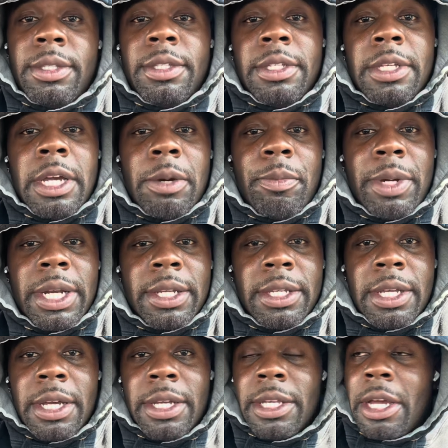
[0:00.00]
Y'all better
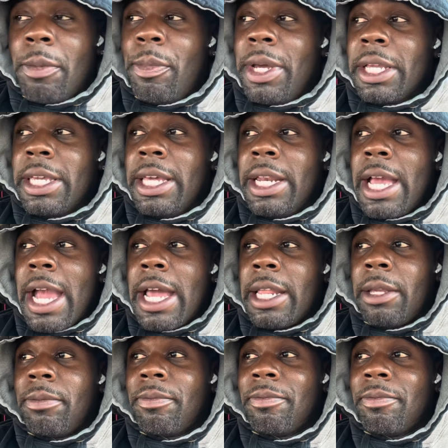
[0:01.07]
get at him.